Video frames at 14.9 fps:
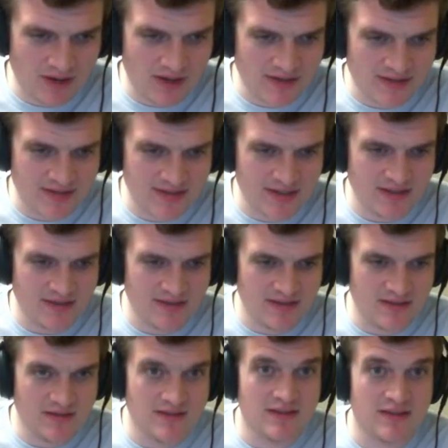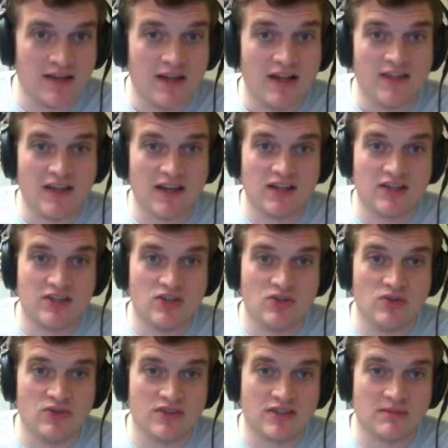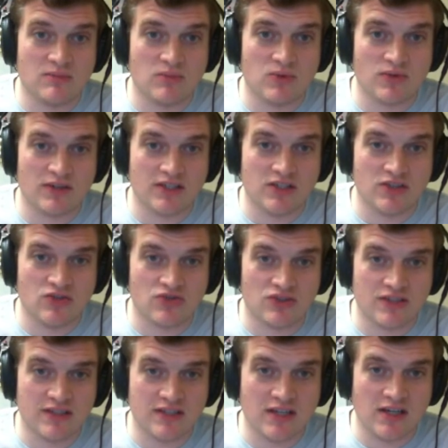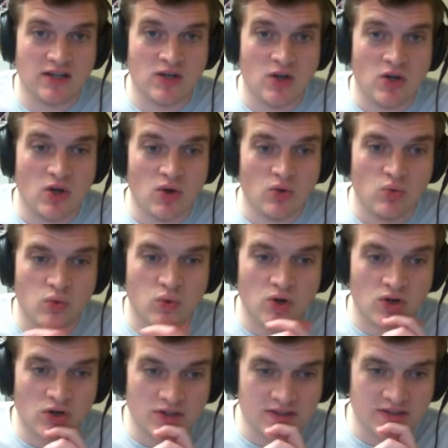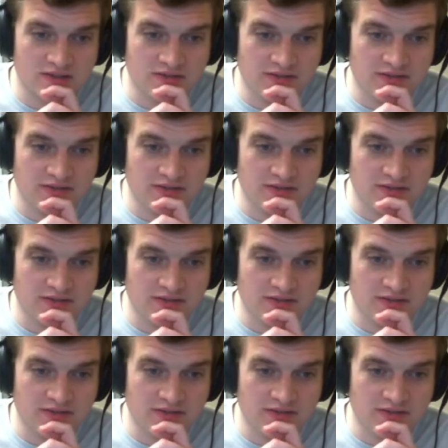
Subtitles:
a sentence that could use some more interesting words.